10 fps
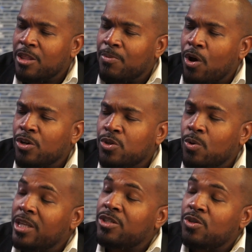but also
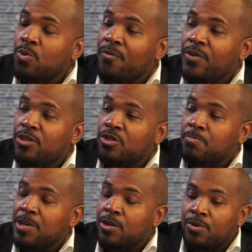listen to a featured
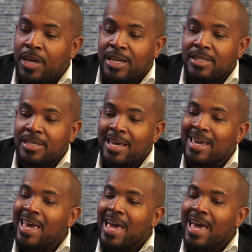speaker that can say,